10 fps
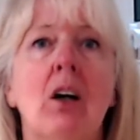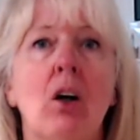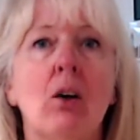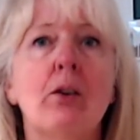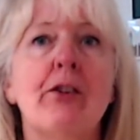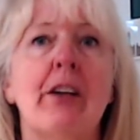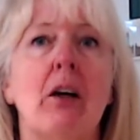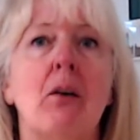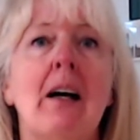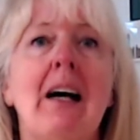Also,
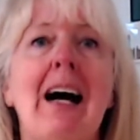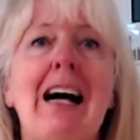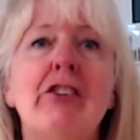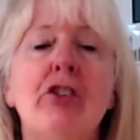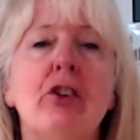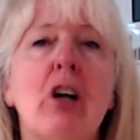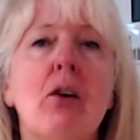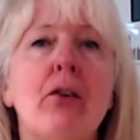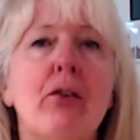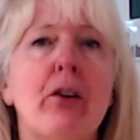as you go
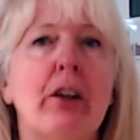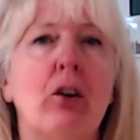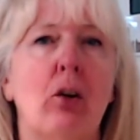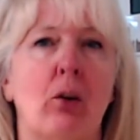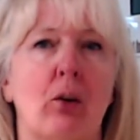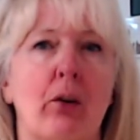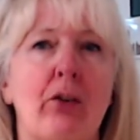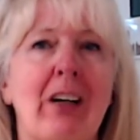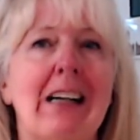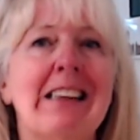through the course
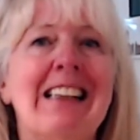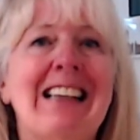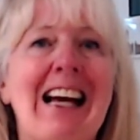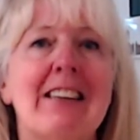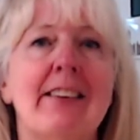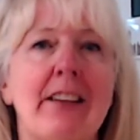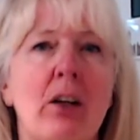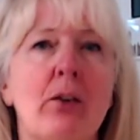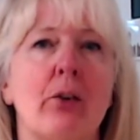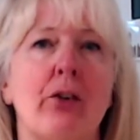and you get to know
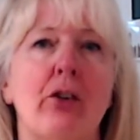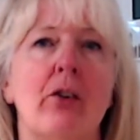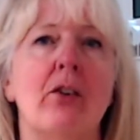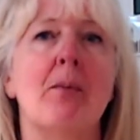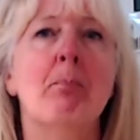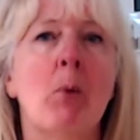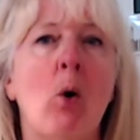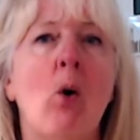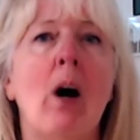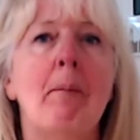your students
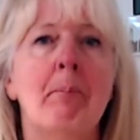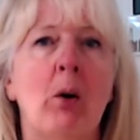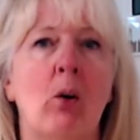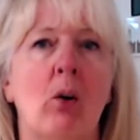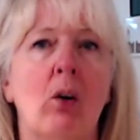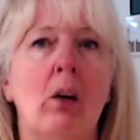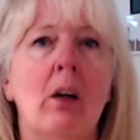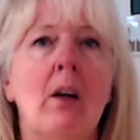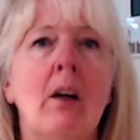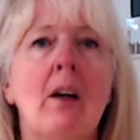more and more,
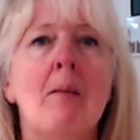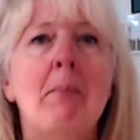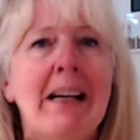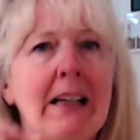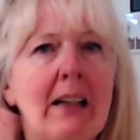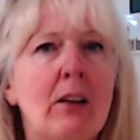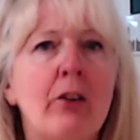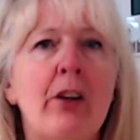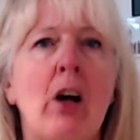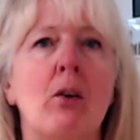make a little
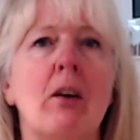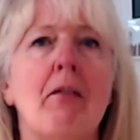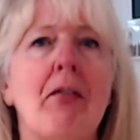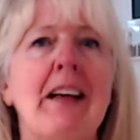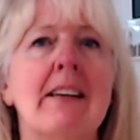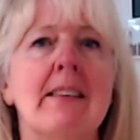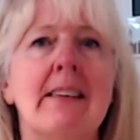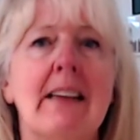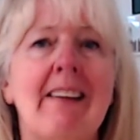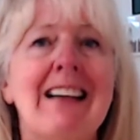note of things
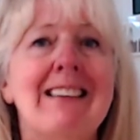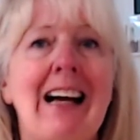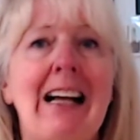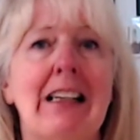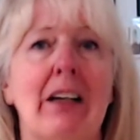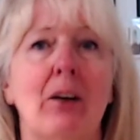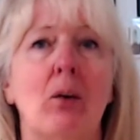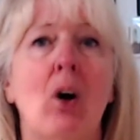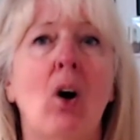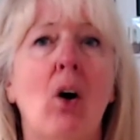that they tell you
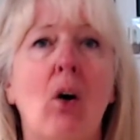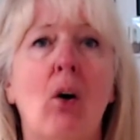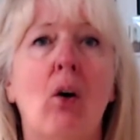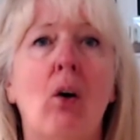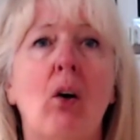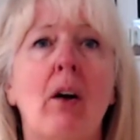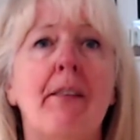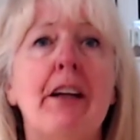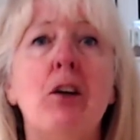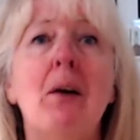or
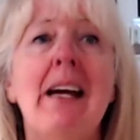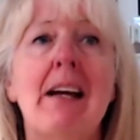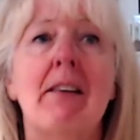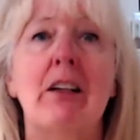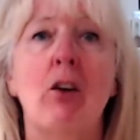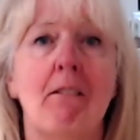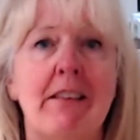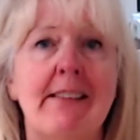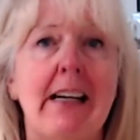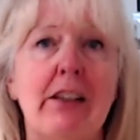that you hear in
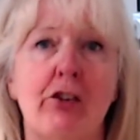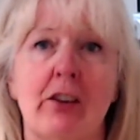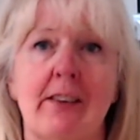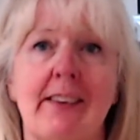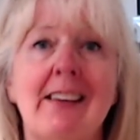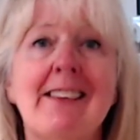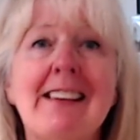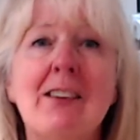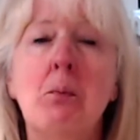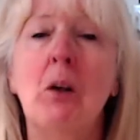conversations, as
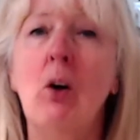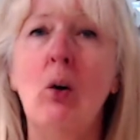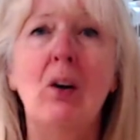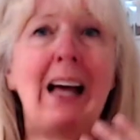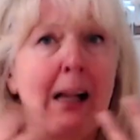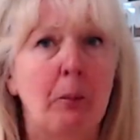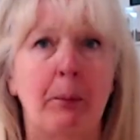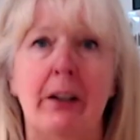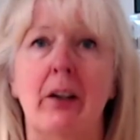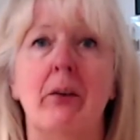this will all help
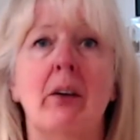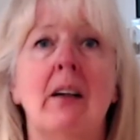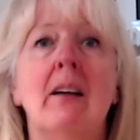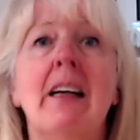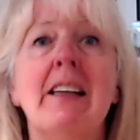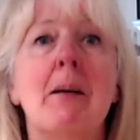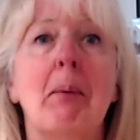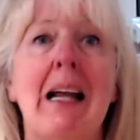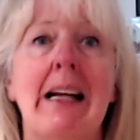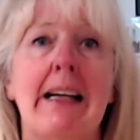you in your
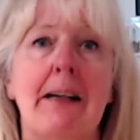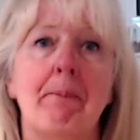planning.